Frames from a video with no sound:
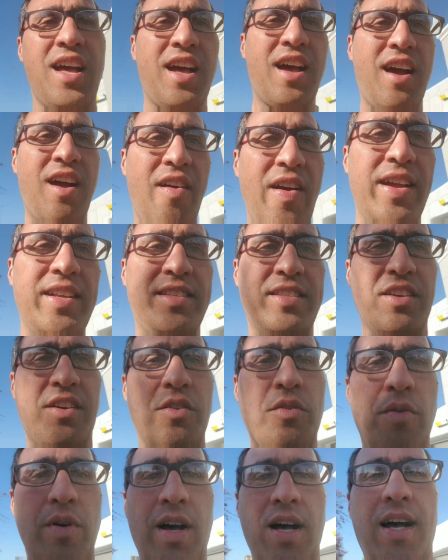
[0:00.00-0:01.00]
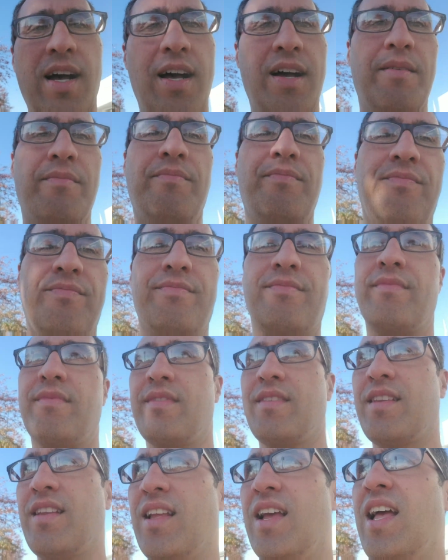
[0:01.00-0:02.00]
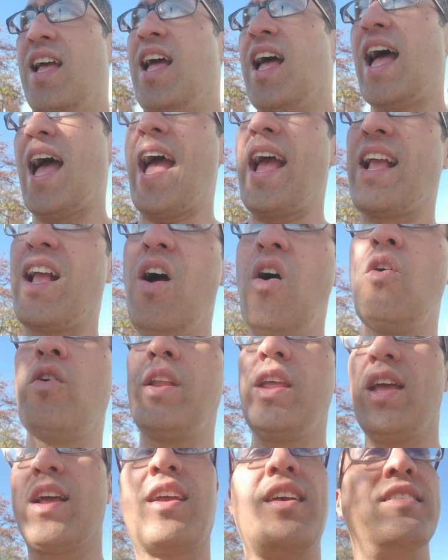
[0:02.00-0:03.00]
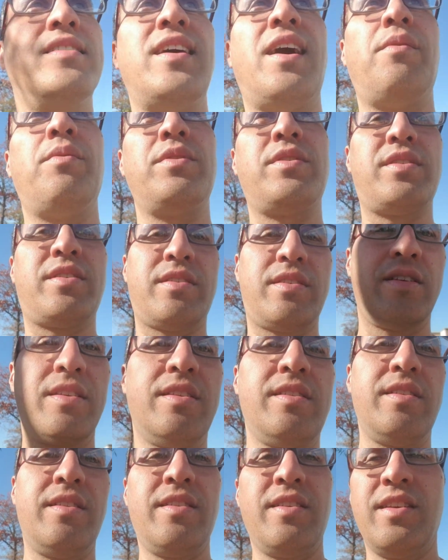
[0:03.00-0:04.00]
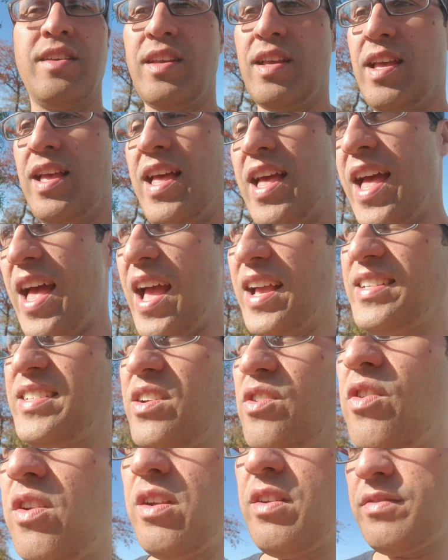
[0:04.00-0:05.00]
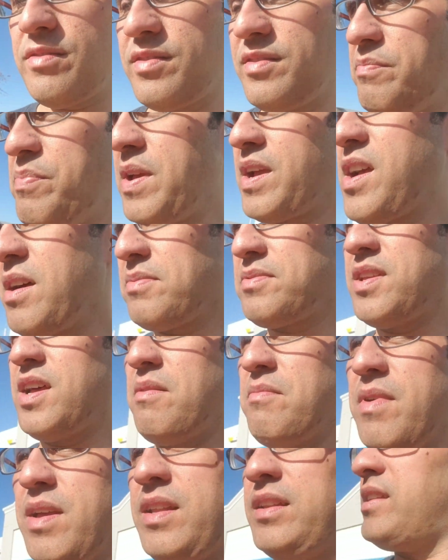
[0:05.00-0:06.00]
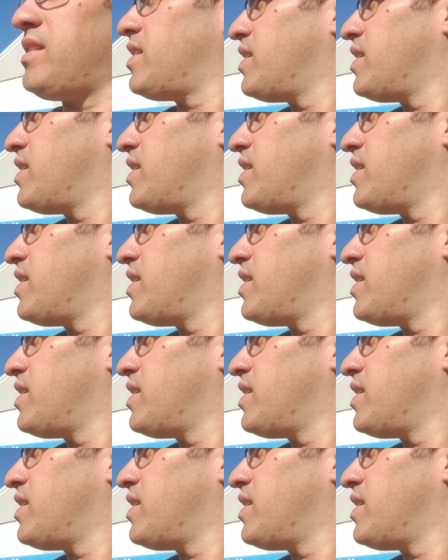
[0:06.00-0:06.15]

All right, so um, I had gone in because I was actually gonna pick up something